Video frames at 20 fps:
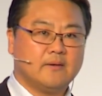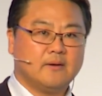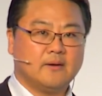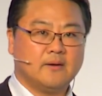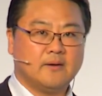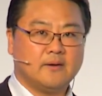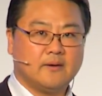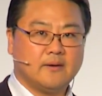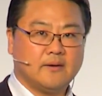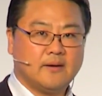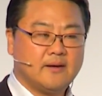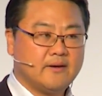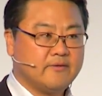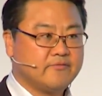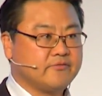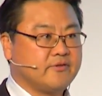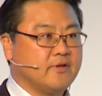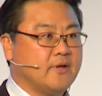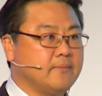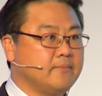
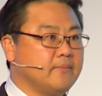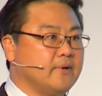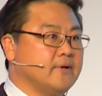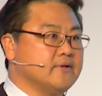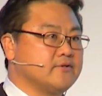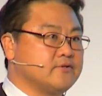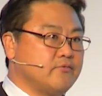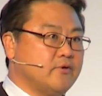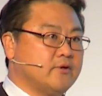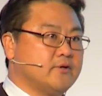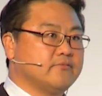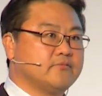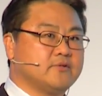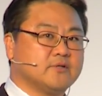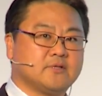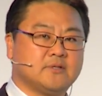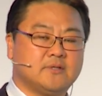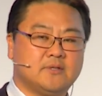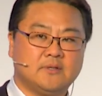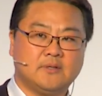have them as one of
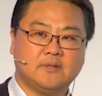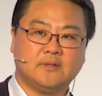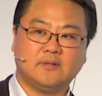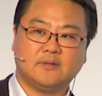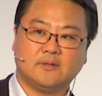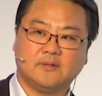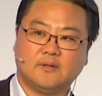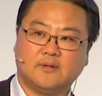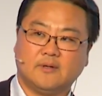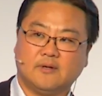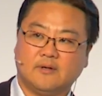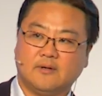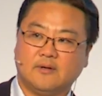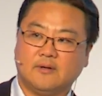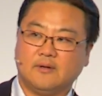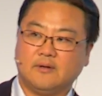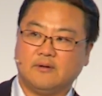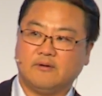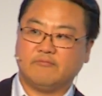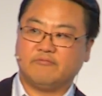the key
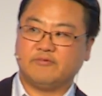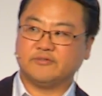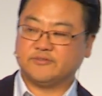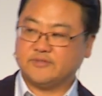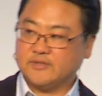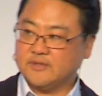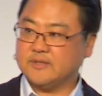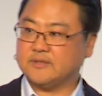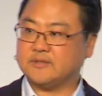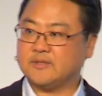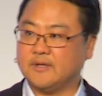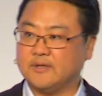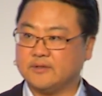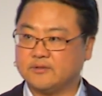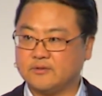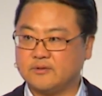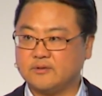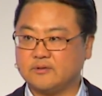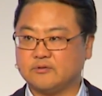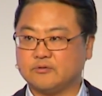
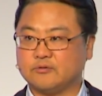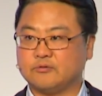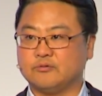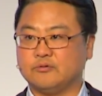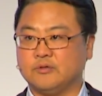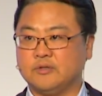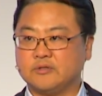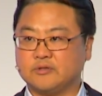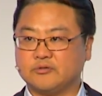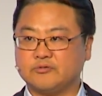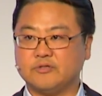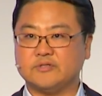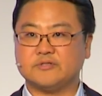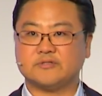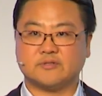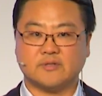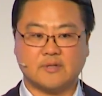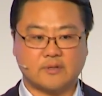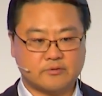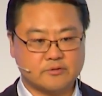facilitator to
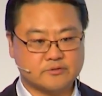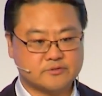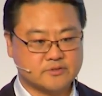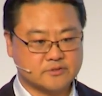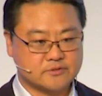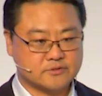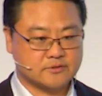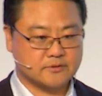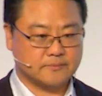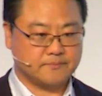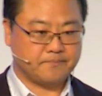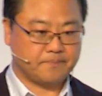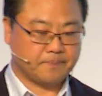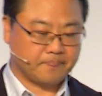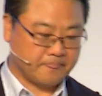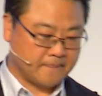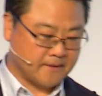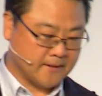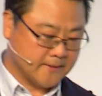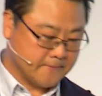increase the ecosystem.
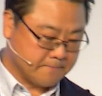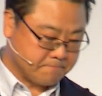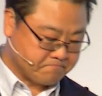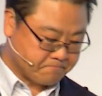Yeah?